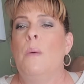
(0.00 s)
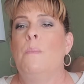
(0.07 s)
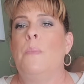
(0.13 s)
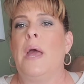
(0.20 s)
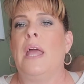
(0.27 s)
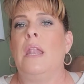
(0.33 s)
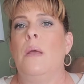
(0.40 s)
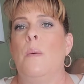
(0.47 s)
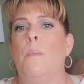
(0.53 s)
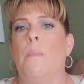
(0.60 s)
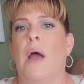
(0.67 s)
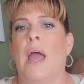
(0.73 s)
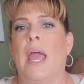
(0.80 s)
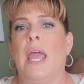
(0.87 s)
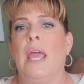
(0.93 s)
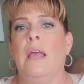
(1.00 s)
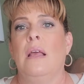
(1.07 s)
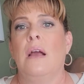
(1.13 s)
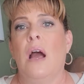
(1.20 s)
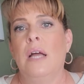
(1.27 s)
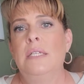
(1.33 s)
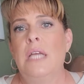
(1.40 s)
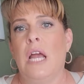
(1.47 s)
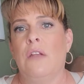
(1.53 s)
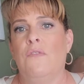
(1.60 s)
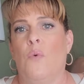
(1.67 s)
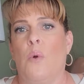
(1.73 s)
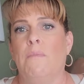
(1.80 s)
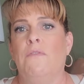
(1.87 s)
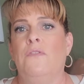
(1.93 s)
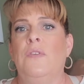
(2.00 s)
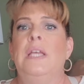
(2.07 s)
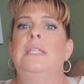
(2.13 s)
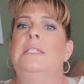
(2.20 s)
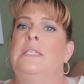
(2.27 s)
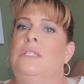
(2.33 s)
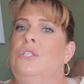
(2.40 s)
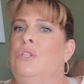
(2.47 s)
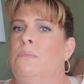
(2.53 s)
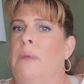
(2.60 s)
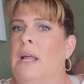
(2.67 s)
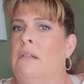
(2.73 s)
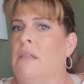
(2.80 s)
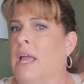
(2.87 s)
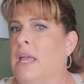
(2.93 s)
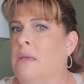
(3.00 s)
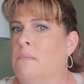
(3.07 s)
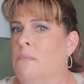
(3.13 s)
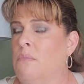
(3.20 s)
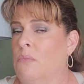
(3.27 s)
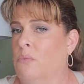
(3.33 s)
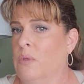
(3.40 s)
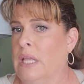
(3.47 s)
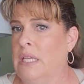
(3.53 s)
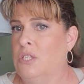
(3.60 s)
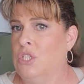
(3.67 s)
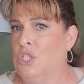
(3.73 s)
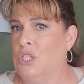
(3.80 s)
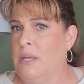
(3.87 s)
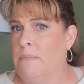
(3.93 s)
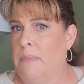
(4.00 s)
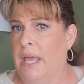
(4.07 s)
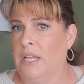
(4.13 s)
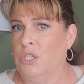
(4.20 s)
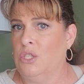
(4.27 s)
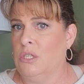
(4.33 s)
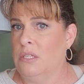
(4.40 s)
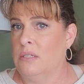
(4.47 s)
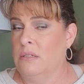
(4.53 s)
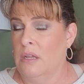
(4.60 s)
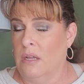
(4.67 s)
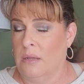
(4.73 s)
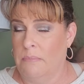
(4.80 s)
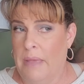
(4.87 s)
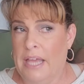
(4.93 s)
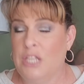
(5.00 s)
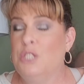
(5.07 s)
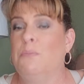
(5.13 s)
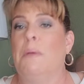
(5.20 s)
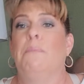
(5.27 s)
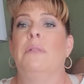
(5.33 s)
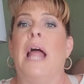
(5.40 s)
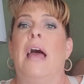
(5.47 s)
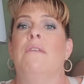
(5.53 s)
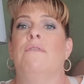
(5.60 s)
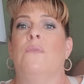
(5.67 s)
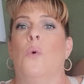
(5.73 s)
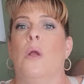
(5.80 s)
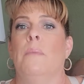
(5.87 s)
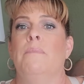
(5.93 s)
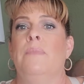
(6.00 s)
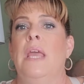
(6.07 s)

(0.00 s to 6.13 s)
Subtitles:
But my contact form feeds into my client relationship management platform.